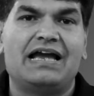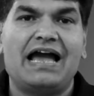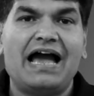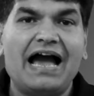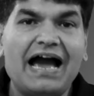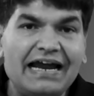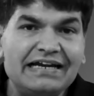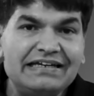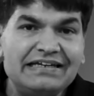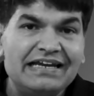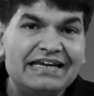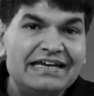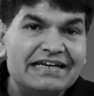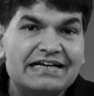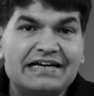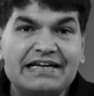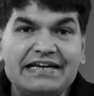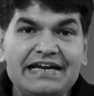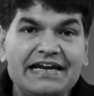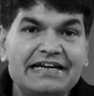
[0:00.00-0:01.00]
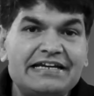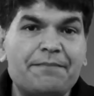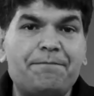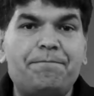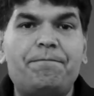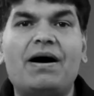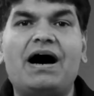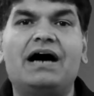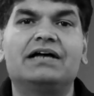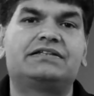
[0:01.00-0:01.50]
and create a
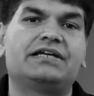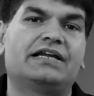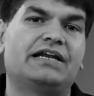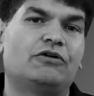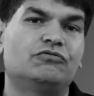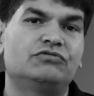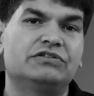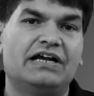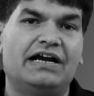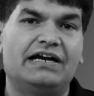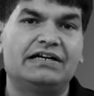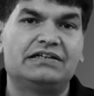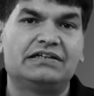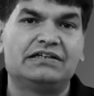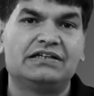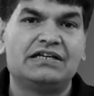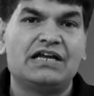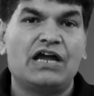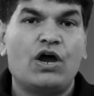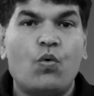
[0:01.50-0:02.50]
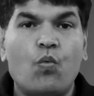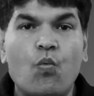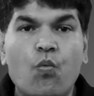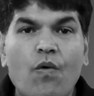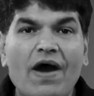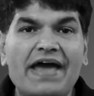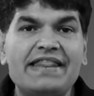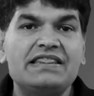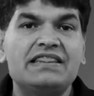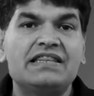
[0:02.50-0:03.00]
path around that.
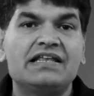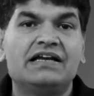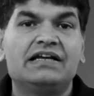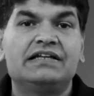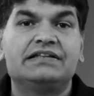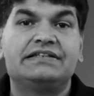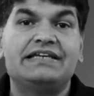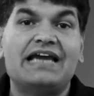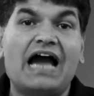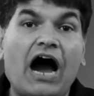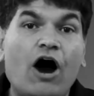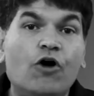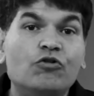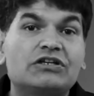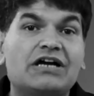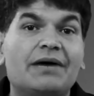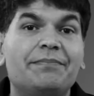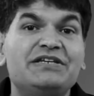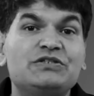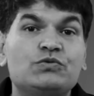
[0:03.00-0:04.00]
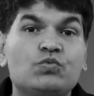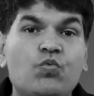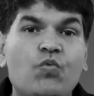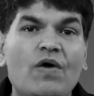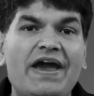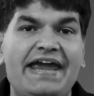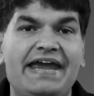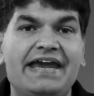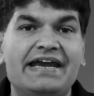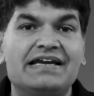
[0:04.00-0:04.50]
When the outcome is
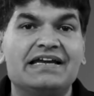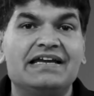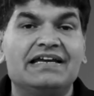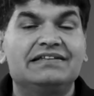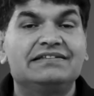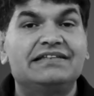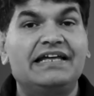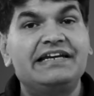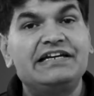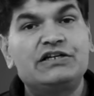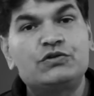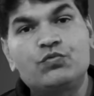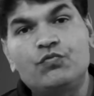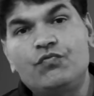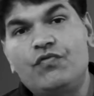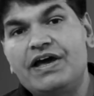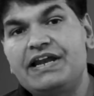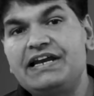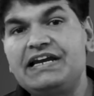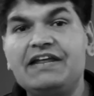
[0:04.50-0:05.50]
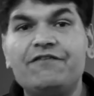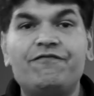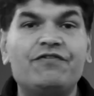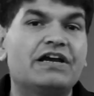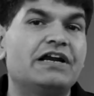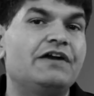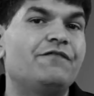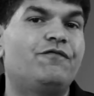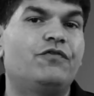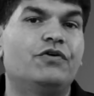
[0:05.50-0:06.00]
vague, then it's very
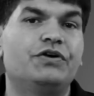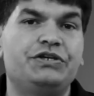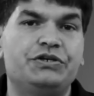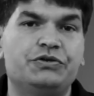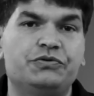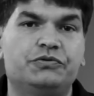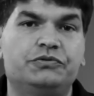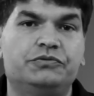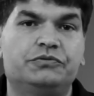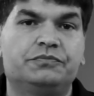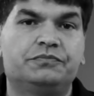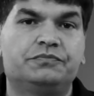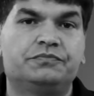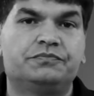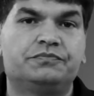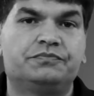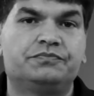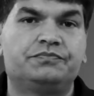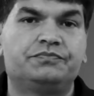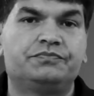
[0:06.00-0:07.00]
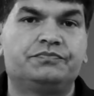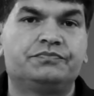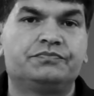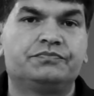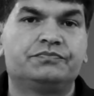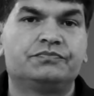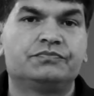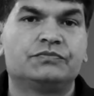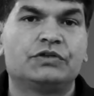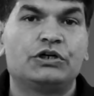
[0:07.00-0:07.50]
difficult for you
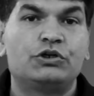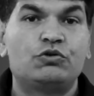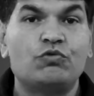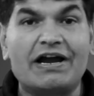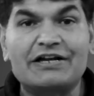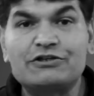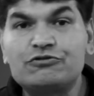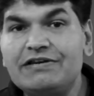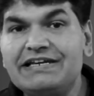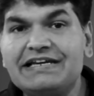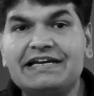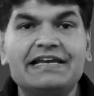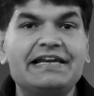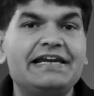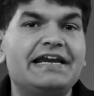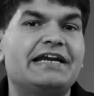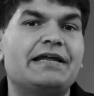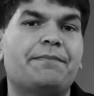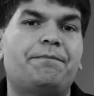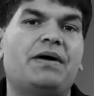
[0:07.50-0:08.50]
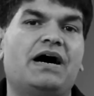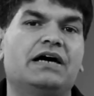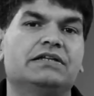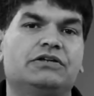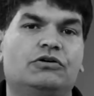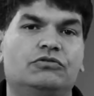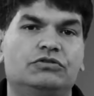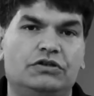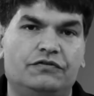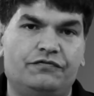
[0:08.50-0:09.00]
to actually create a
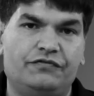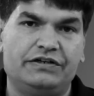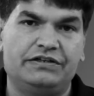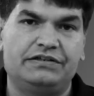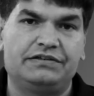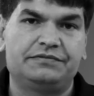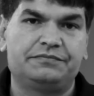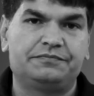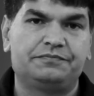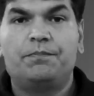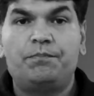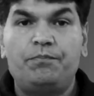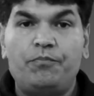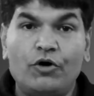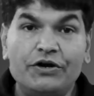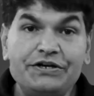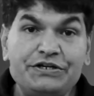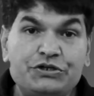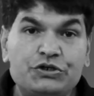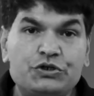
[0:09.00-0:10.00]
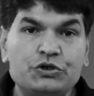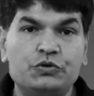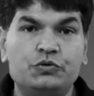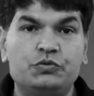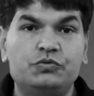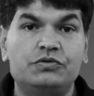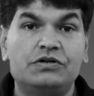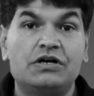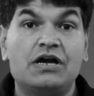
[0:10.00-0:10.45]
path out of it. Point 2,